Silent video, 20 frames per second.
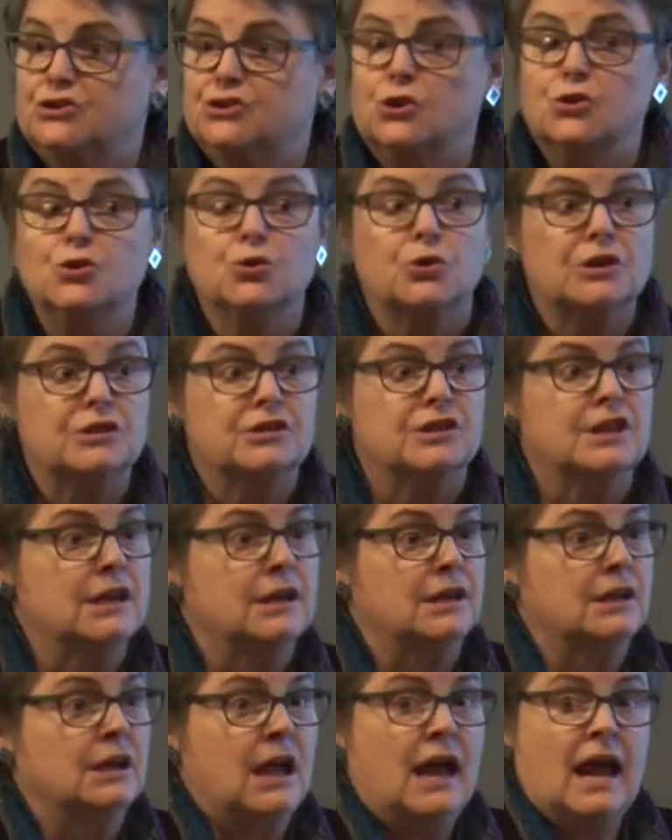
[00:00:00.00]
So you can
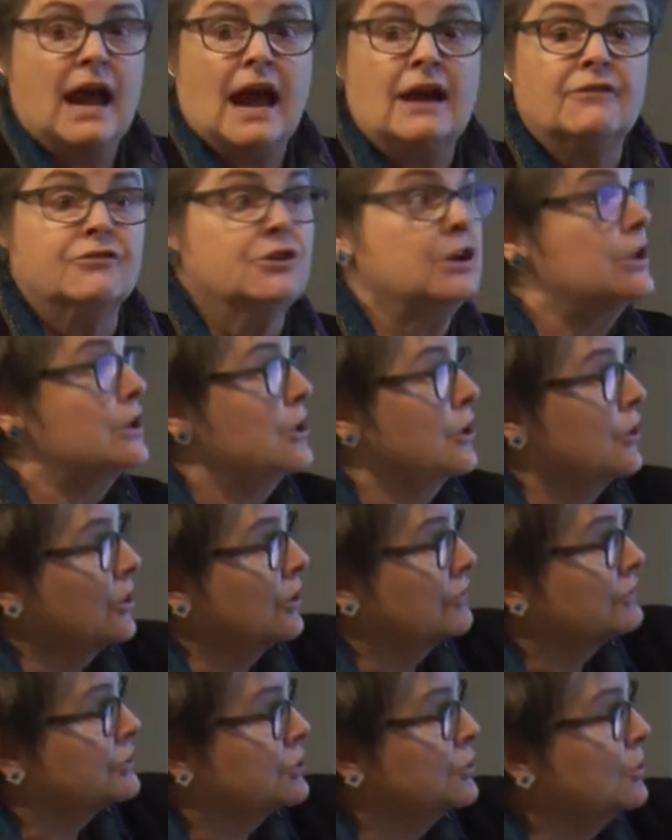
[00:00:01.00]
think every year
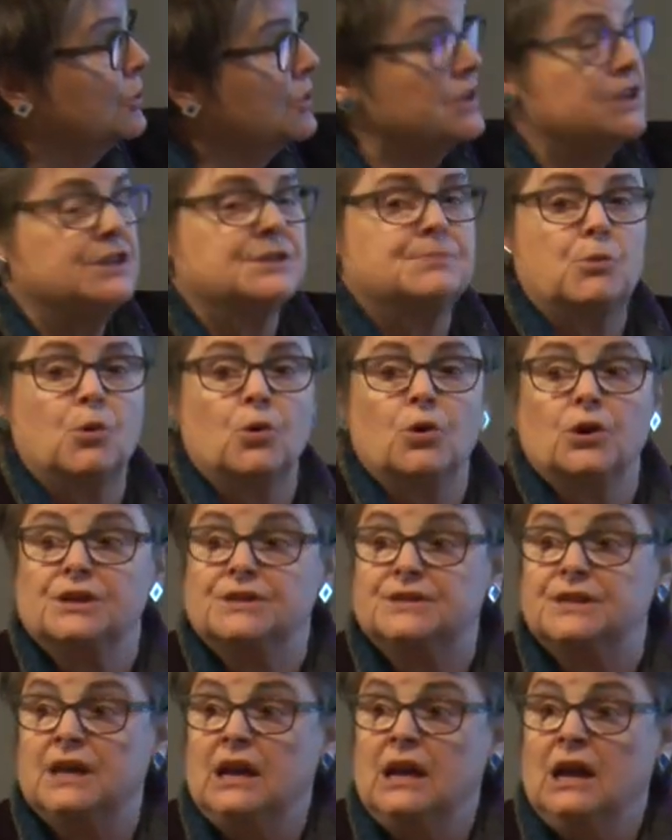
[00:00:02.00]
of two of these
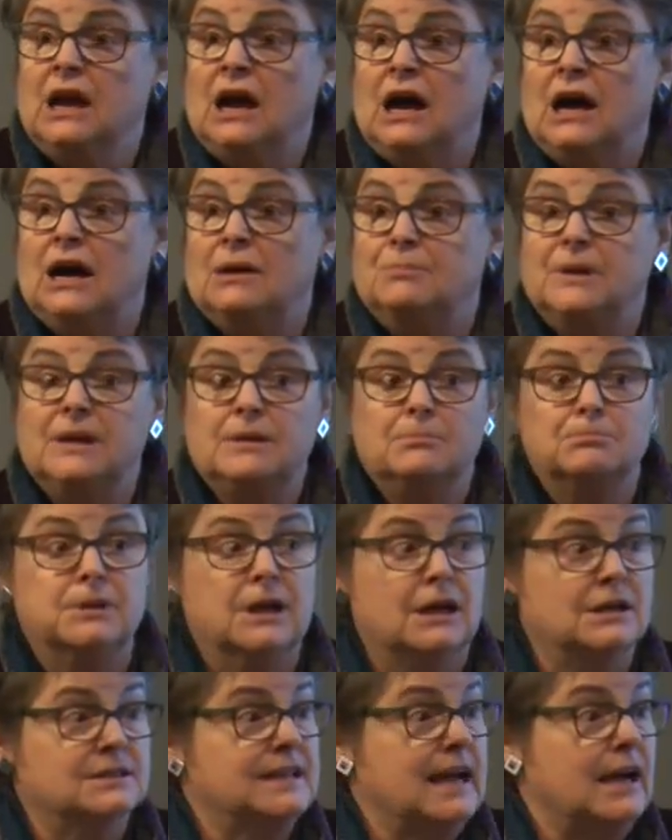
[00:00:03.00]
boys uh, being
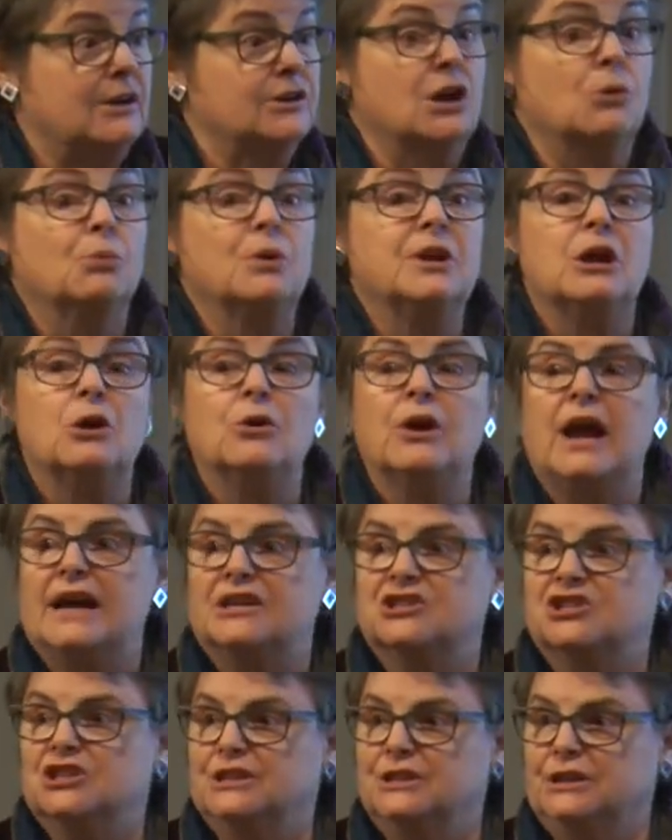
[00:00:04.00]
plucked out. Now, we don't
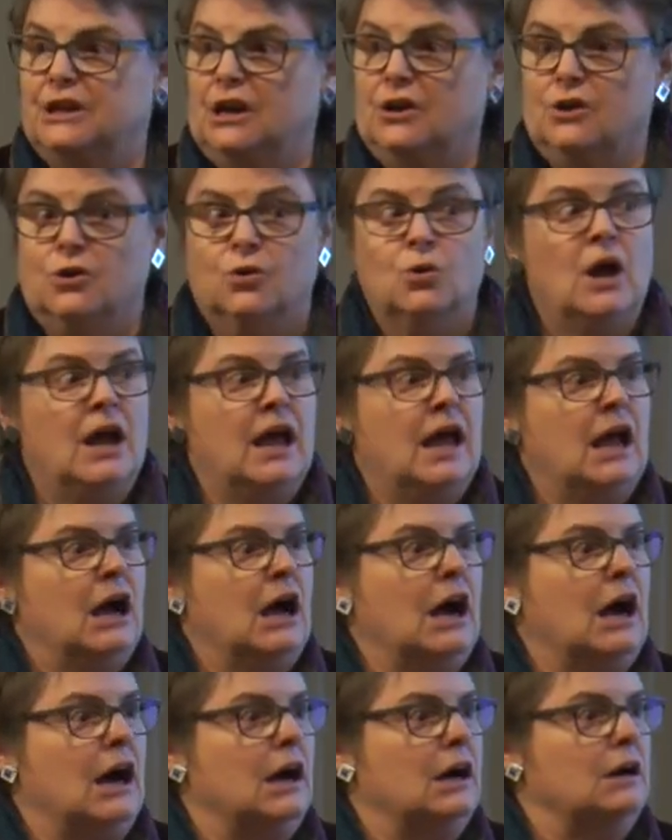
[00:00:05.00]
actually know
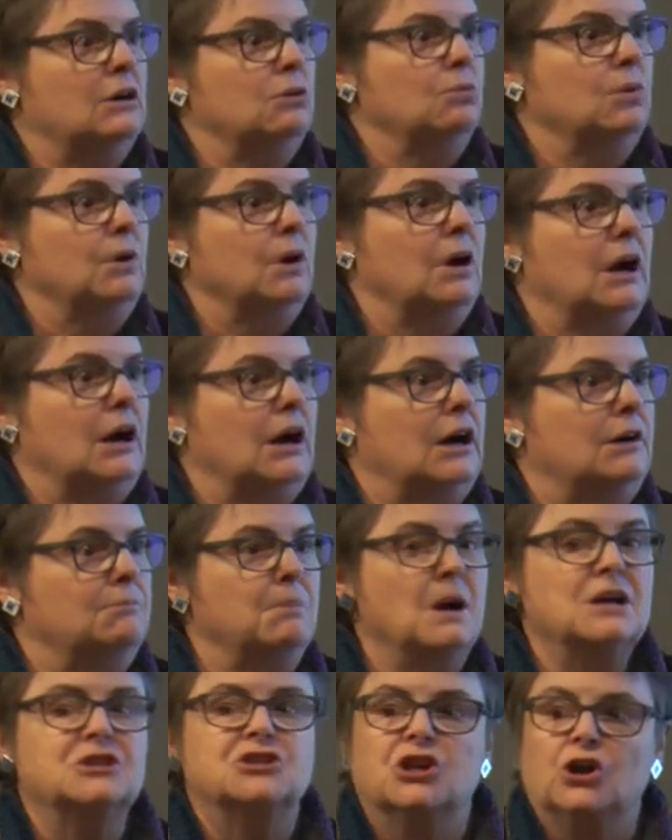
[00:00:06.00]
uh, uh,
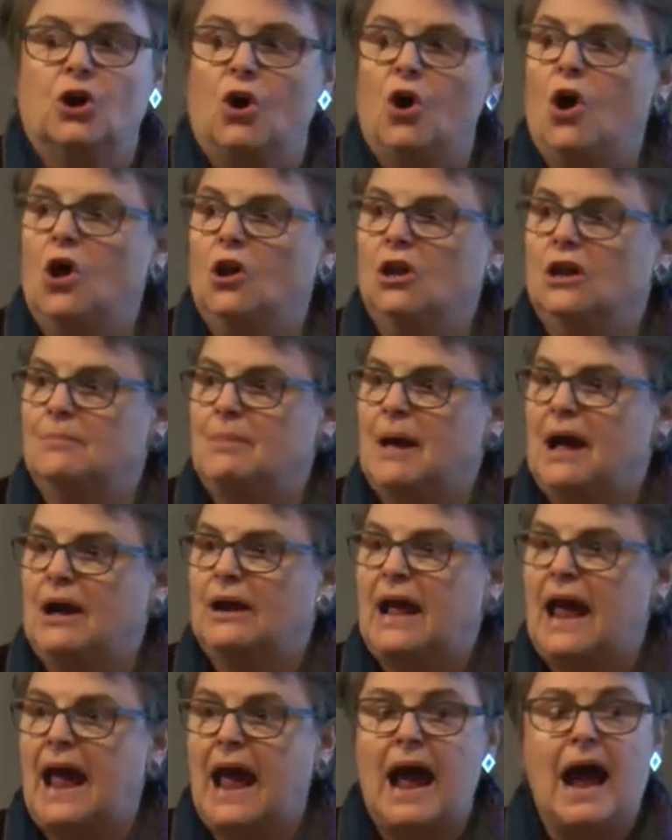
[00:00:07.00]
much at all about
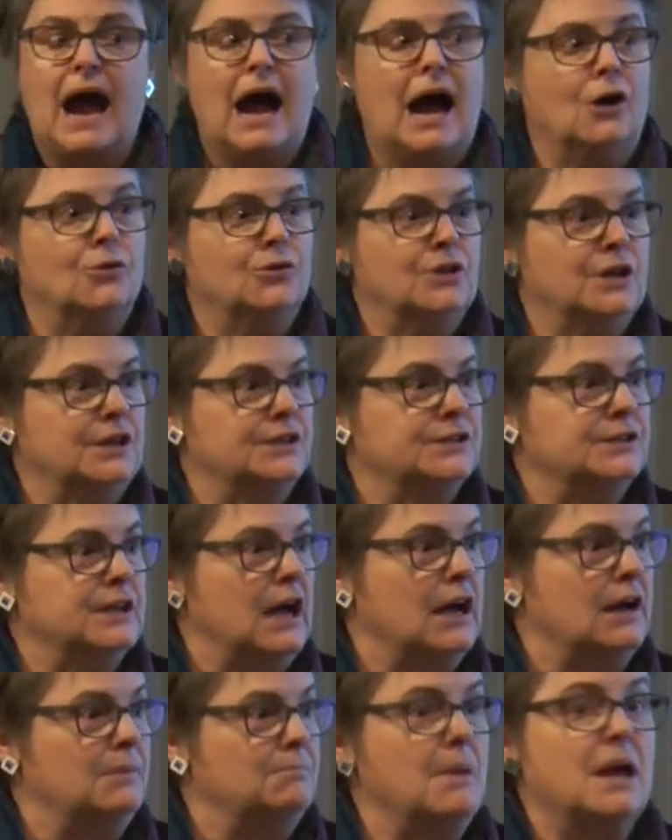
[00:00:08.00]
how these
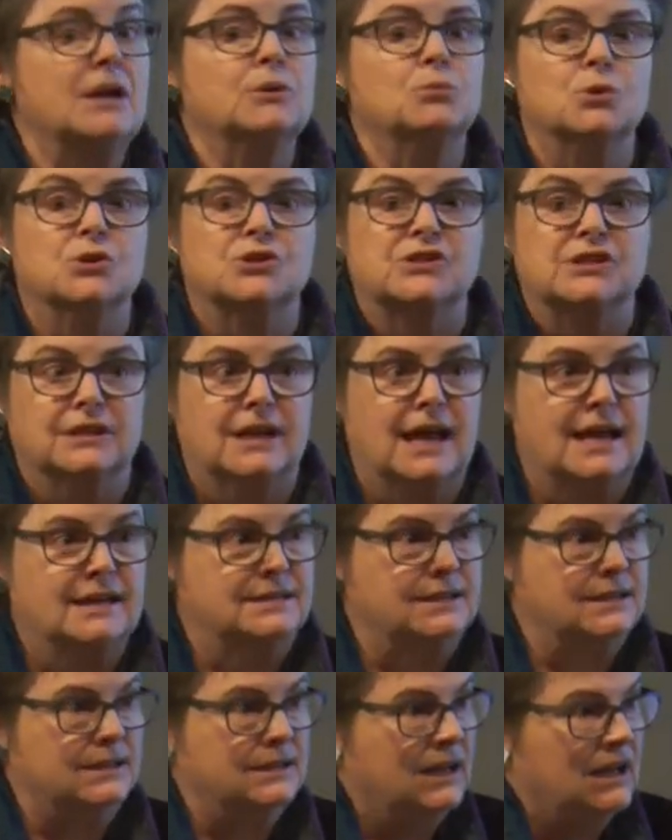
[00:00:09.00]
uh, men were
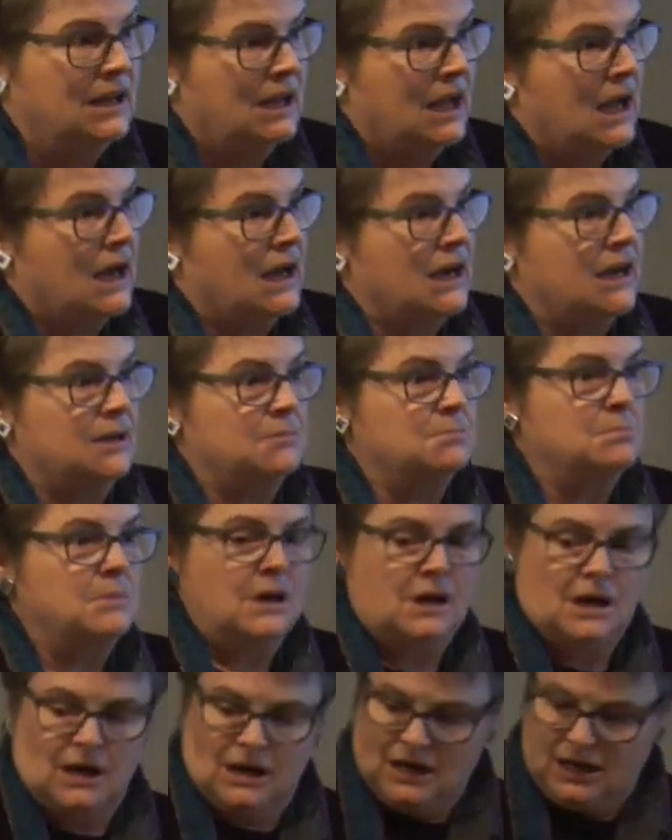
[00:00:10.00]
selected, um,
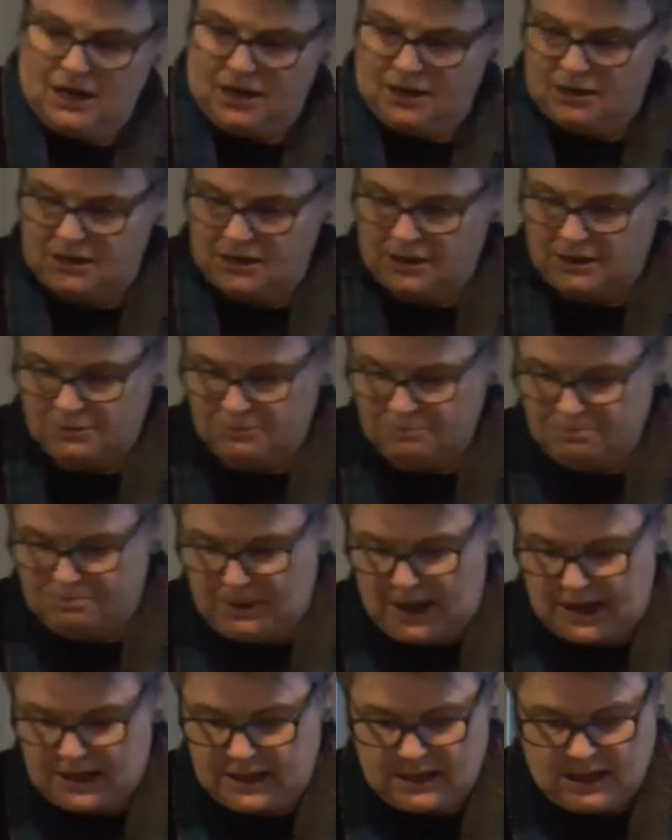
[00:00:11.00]
uh,
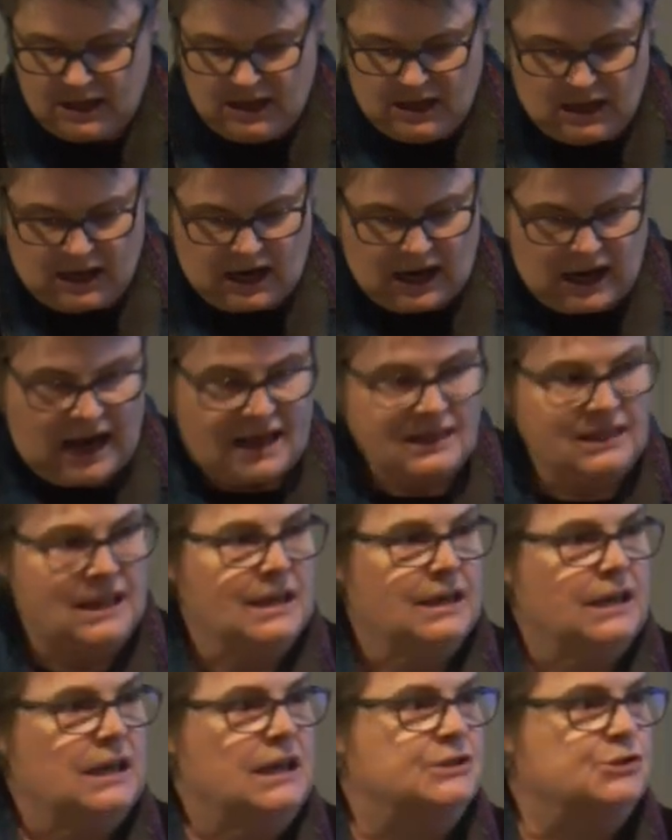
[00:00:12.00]
but I
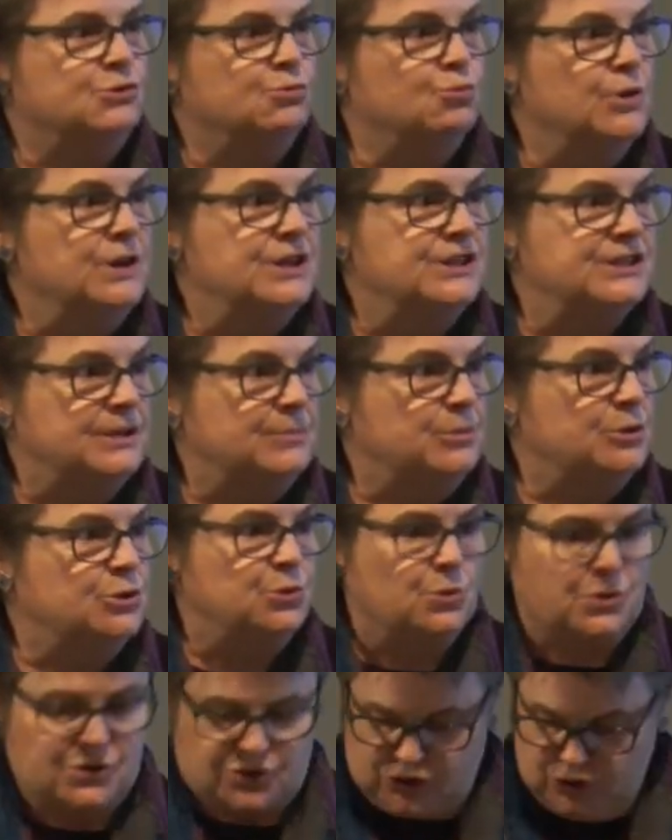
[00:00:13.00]
think it's reasonable
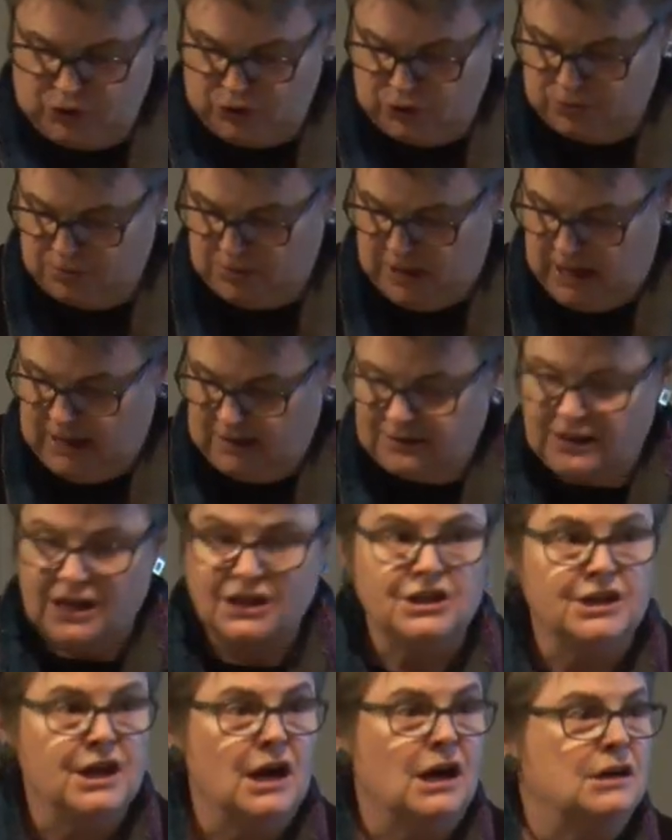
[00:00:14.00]
to assume that
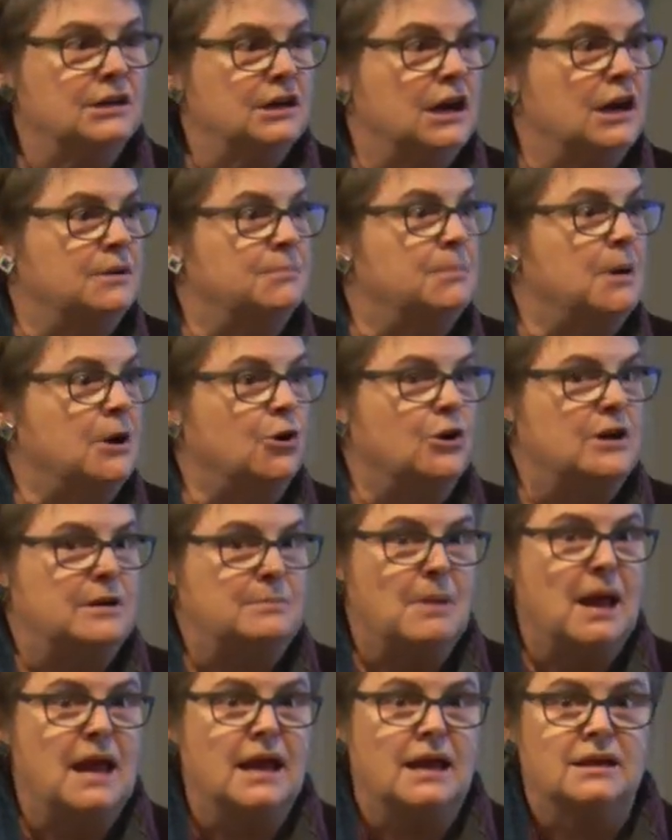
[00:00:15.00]
young unmarried
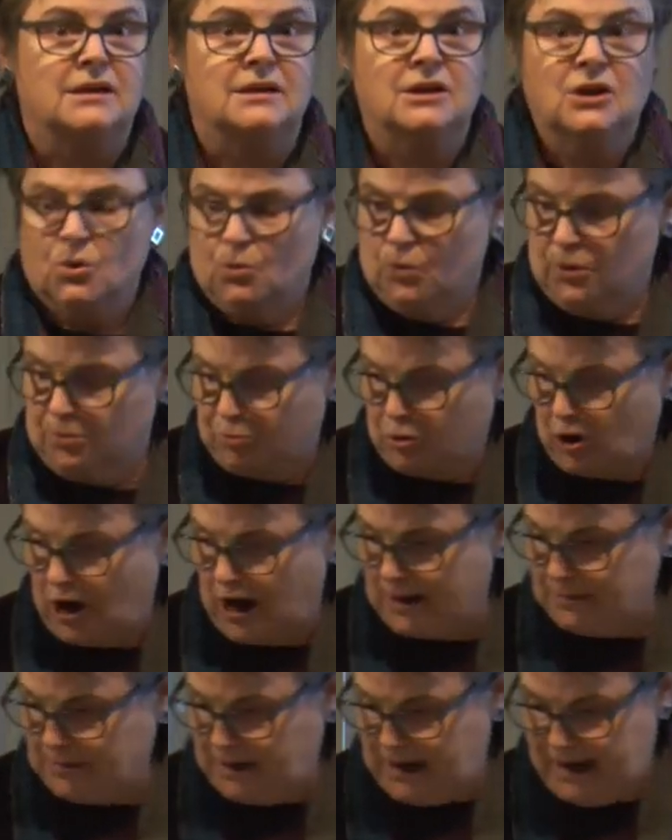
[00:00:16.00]
men were
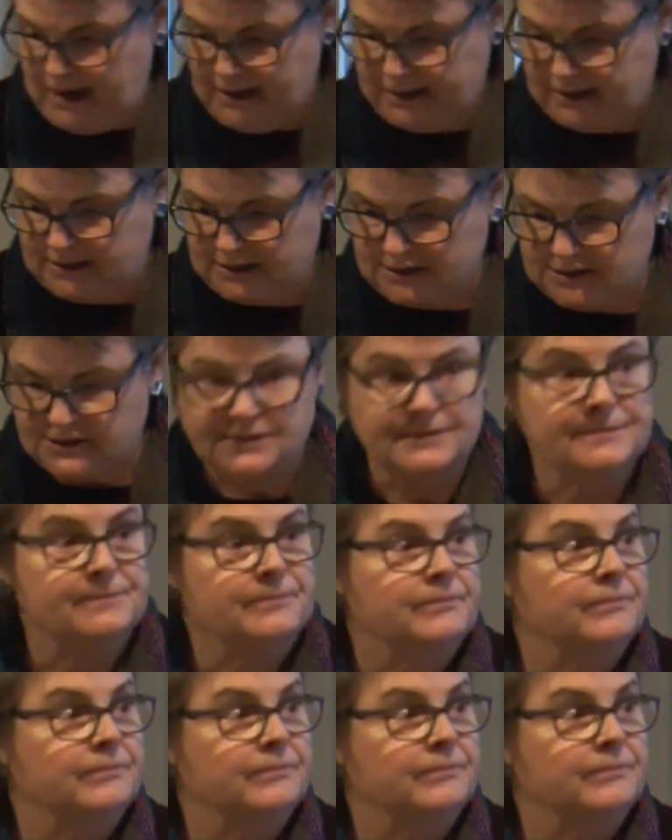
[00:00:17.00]
prime candidates,